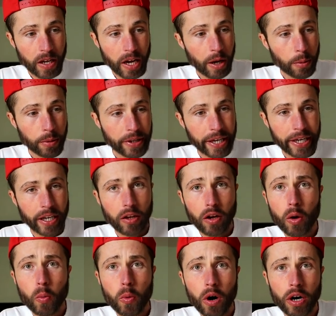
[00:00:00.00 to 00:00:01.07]
I will take a
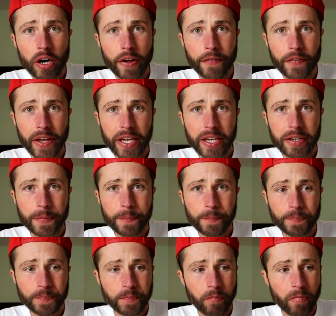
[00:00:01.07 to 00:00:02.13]
long walk, I think.
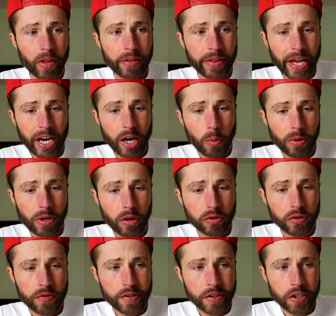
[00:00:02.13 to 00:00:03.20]
Then I will go
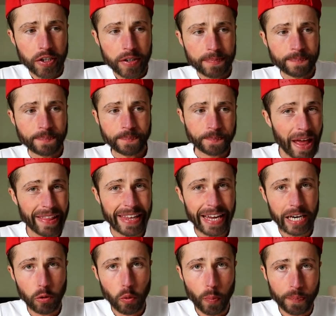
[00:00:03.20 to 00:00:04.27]
to the gym. And
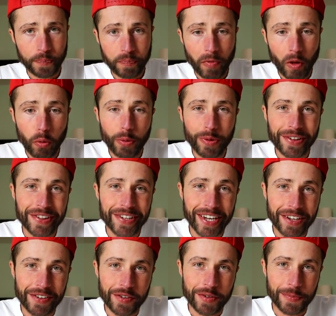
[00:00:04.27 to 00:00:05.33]
then we will see
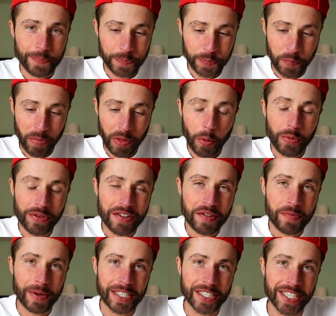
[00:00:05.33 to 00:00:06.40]
us with a
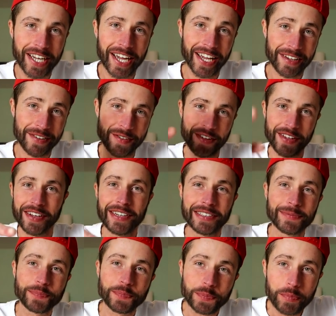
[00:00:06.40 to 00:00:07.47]
special guest.
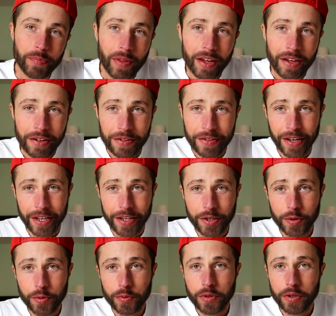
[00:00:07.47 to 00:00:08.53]
Stay
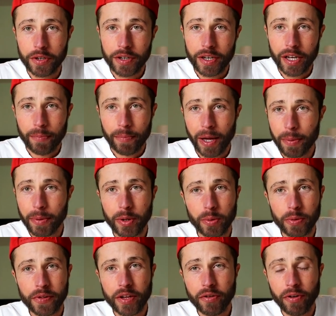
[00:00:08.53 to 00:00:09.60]
tuned. Maybe you
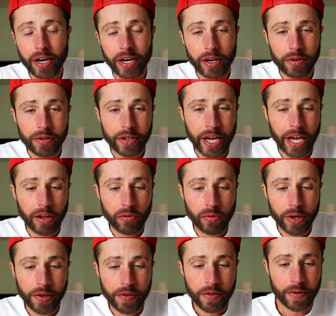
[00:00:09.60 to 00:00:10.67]
will see right now the
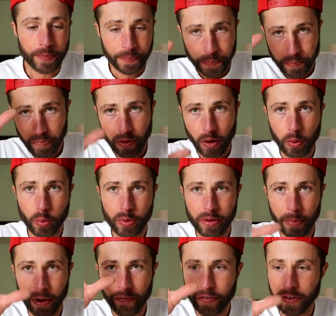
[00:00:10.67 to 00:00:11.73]
calories with
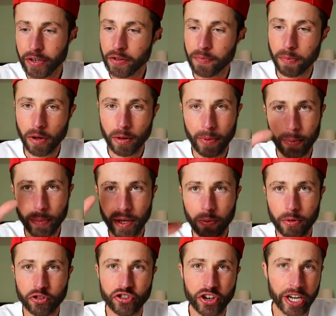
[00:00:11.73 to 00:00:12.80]
my fitness pal. Maybe I
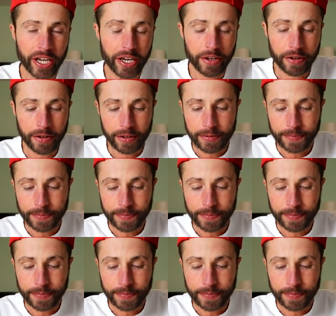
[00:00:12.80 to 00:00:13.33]
will check it.